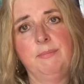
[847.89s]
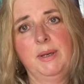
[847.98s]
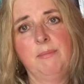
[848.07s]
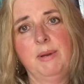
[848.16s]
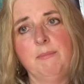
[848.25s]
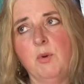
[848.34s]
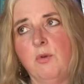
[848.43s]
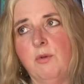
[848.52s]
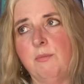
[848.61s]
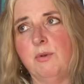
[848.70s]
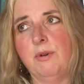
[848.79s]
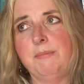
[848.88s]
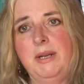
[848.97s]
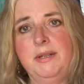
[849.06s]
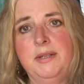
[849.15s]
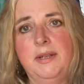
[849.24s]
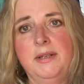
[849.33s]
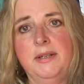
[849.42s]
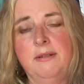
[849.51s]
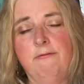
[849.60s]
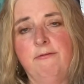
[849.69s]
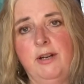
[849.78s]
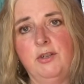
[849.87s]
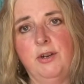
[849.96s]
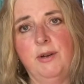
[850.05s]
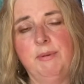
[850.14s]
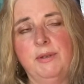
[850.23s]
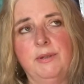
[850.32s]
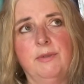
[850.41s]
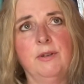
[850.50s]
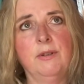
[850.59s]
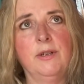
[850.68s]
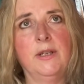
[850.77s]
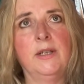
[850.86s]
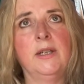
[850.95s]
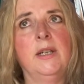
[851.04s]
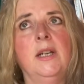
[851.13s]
becoming more and more emaciated and fragile because of hunger.